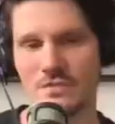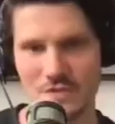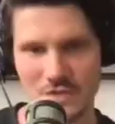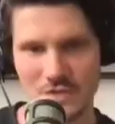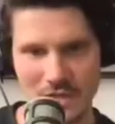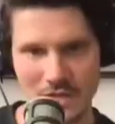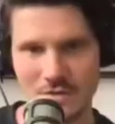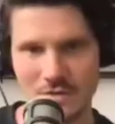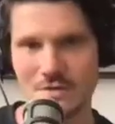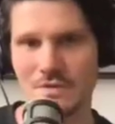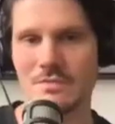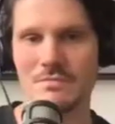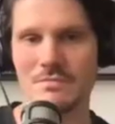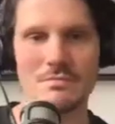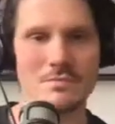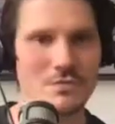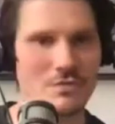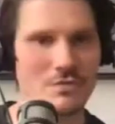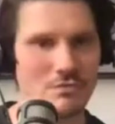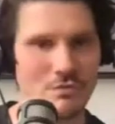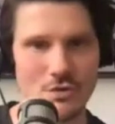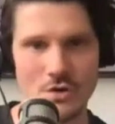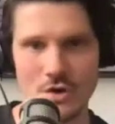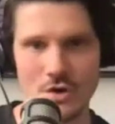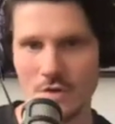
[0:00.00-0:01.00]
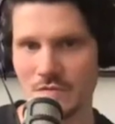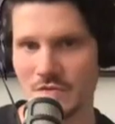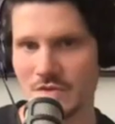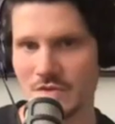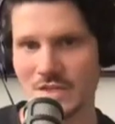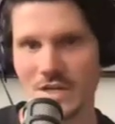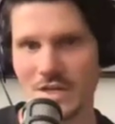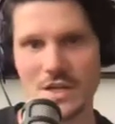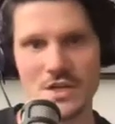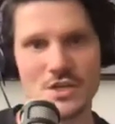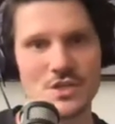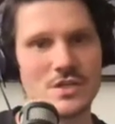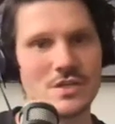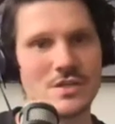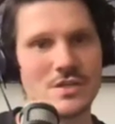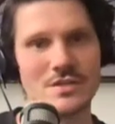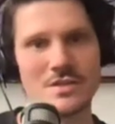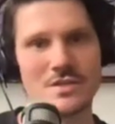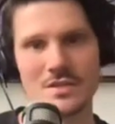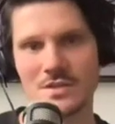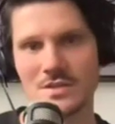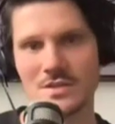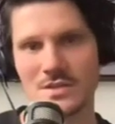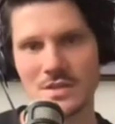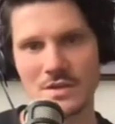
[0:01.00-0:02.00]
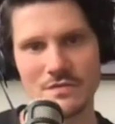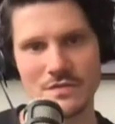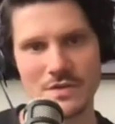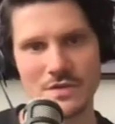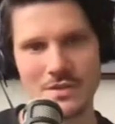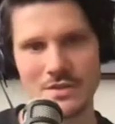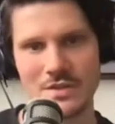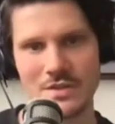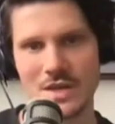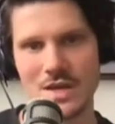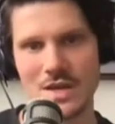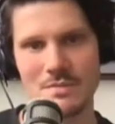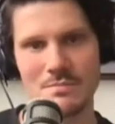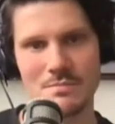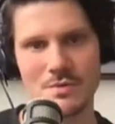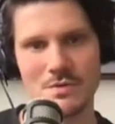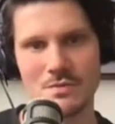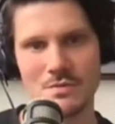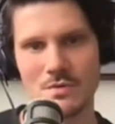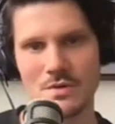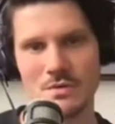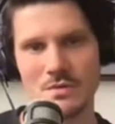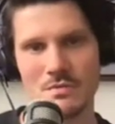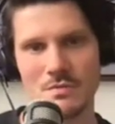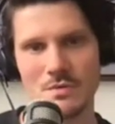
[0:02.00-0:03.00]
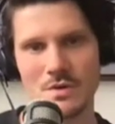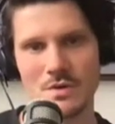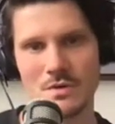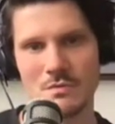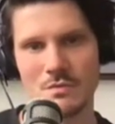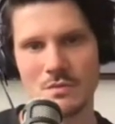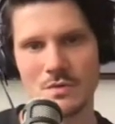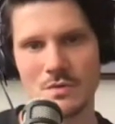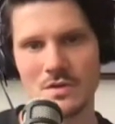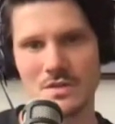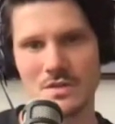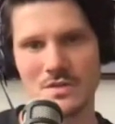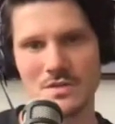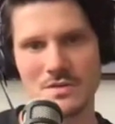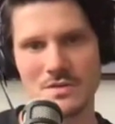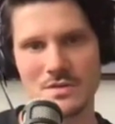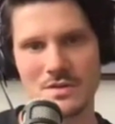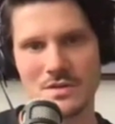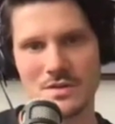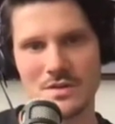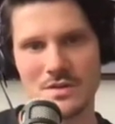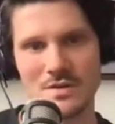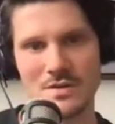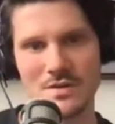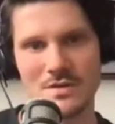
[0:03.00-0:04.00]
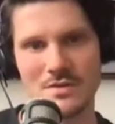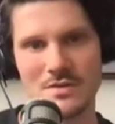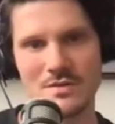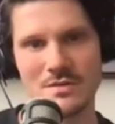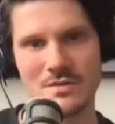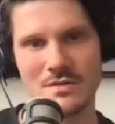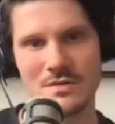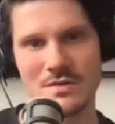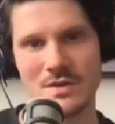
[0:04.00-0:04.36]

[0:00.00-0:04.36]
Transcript: said through conversations and stuff like that, but what's the